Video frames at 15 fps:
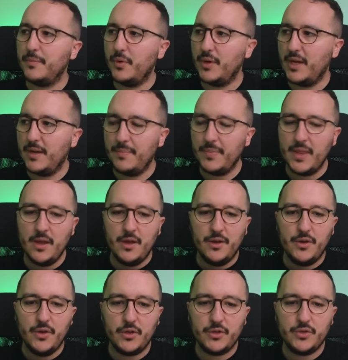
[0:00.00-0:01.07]
Okay,
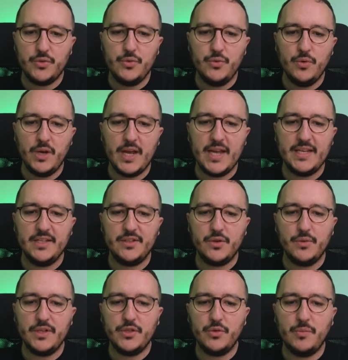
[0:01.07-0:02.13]
not null and it's
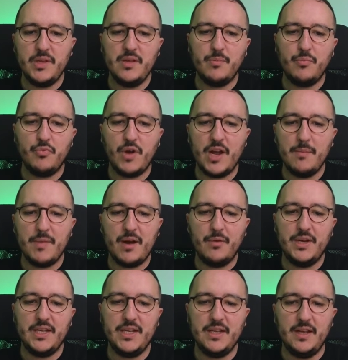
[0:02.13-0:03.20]
going to be
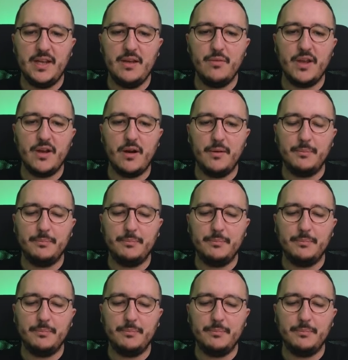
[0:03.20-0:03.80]
primary key. Here we are.